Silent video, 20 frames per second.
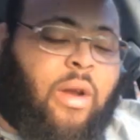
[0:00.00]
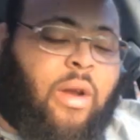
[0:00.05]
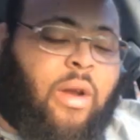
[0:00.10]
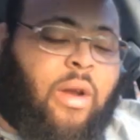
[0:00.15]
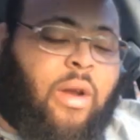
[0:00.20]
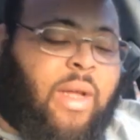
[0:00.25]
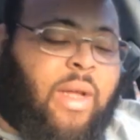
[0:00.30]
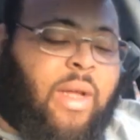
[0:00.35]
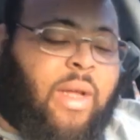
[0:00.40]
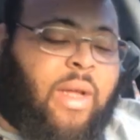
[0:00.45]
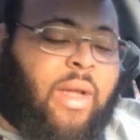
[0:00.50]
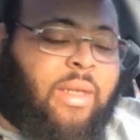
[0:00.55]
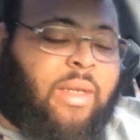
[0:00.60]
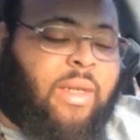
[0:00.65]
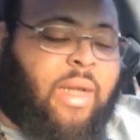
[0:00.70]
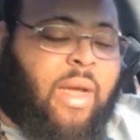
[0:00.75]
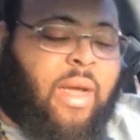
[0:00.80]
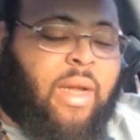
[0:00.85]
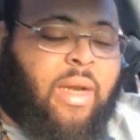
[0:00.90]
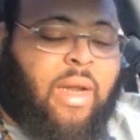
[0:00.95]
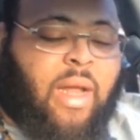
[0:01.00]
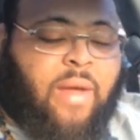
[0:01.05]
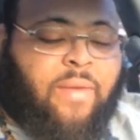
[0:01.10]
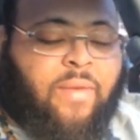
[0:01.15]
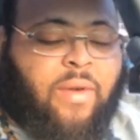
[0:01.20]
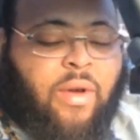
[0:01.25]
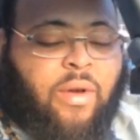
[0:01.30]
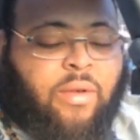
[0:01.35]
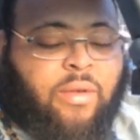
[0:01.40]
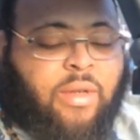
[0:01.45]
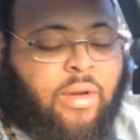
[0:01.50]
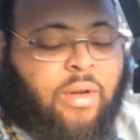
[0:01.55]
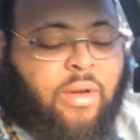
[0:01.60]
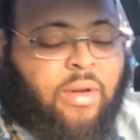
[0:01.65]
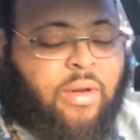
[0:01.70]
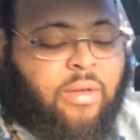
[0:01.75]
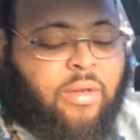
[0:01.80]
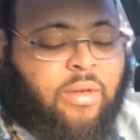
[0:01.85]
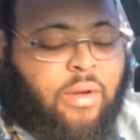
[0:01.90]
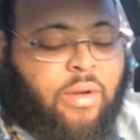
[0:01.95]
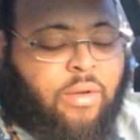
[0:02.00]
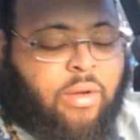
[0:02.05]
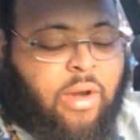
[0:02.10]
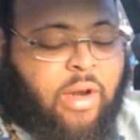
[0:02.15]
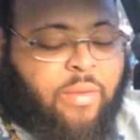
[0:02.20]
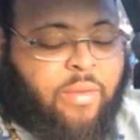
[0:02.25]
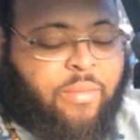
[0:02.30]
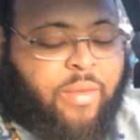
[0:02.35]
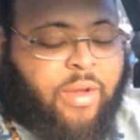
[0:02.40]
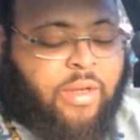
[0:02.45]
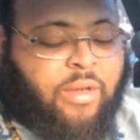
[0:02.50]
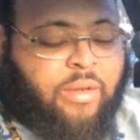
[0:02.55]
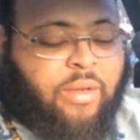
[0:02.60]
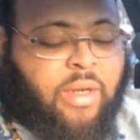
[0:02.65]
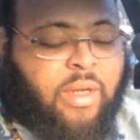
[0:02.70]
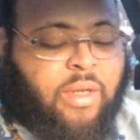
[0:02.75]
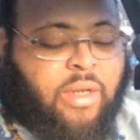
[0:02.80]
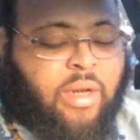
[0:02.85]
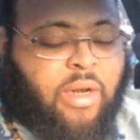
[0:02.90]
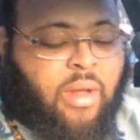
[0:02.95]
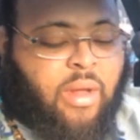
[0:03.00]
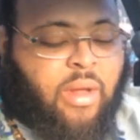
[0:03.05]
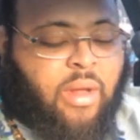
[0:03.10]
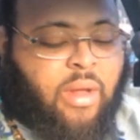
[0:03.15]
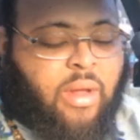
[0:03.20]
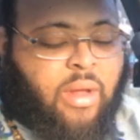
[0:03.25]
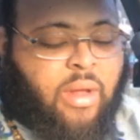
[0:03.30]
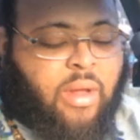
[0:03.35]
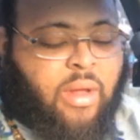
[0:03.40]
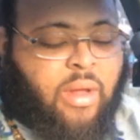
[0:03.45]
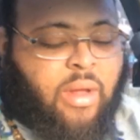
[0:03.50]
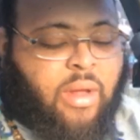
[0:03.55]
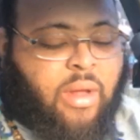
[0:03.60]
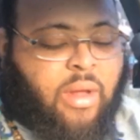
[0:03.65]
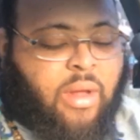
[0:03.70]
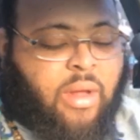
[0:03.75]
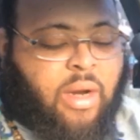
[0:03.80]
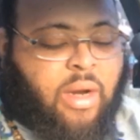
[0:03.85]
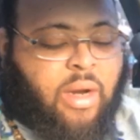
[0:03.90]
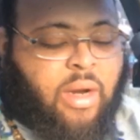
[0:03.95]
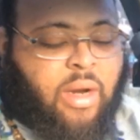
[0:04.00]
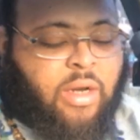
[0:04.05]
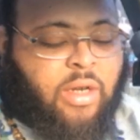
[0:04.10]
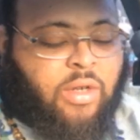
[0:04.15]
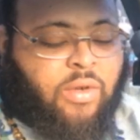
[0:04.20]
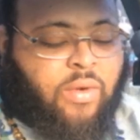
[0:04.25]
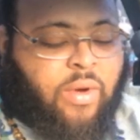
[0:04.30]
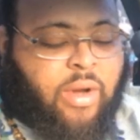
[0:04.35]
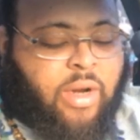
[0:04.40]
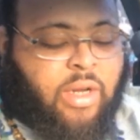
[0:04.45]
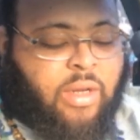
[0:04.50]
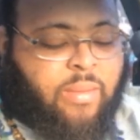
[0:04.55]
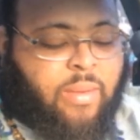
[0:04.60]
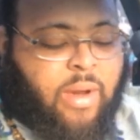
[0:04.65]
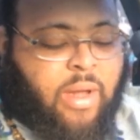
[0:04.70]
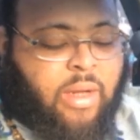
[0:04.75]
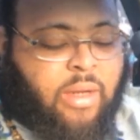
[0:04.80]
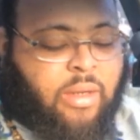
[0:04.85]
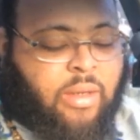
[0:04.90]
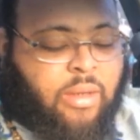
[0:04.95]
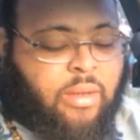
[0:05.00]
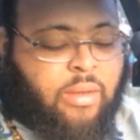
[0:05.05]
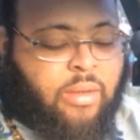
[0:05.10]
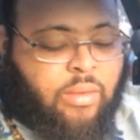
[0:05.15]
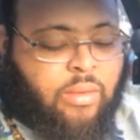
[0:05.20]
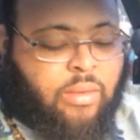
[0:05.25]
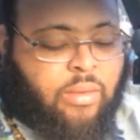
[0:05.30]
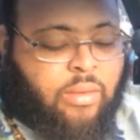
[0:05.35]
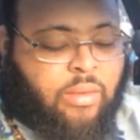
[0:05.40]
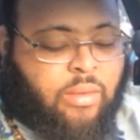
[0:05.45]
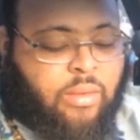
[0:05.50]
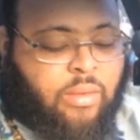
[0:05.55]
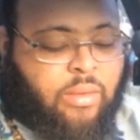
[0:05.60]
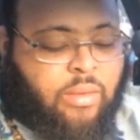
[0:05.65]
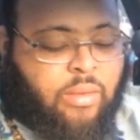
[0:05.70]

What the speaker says: You know, when that second death goes into those nuclear missiles that's going to come and destroy this place, you know.